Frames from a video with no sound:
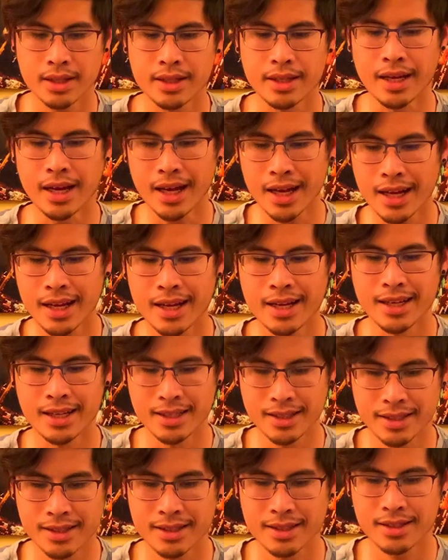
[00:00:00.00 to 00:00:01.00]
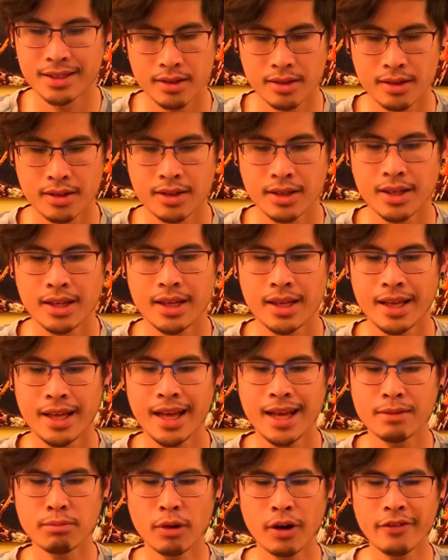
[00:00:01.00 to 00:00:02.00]
Yes. It
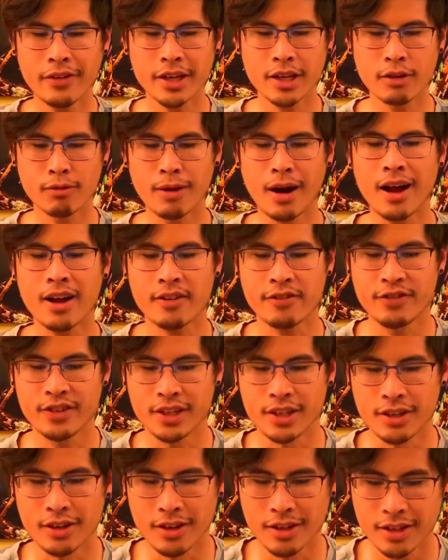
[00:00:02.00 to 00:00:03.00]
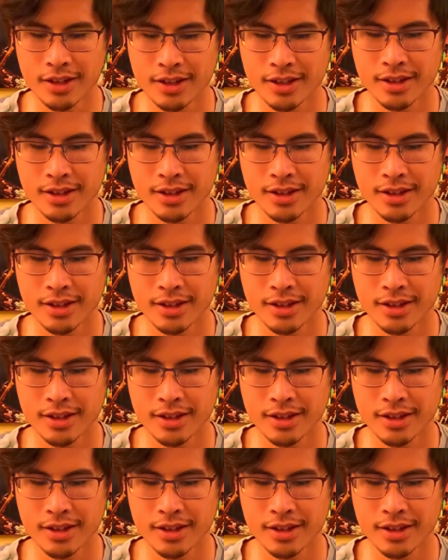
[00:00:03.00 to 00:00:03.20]
has more of like a rock feel.